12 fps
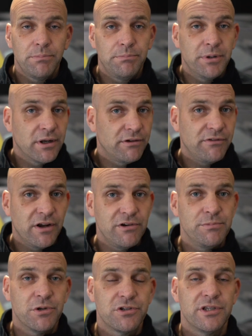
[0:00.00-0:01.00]
but I
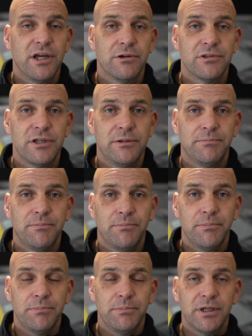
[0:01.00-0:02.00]
very much doubt it,
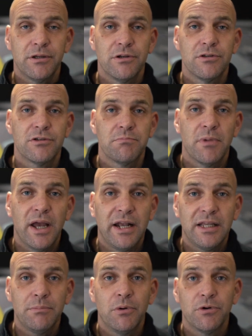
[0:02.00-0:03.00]
because
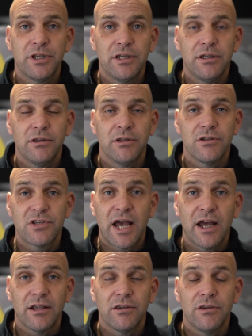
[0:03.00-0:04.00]
anybody that's
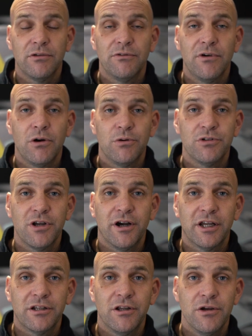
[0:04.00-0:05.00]
had the fault
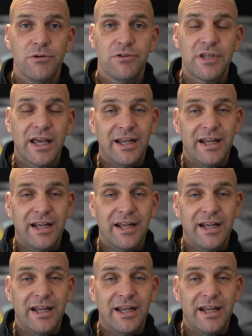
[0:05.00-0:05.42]
diagnosed,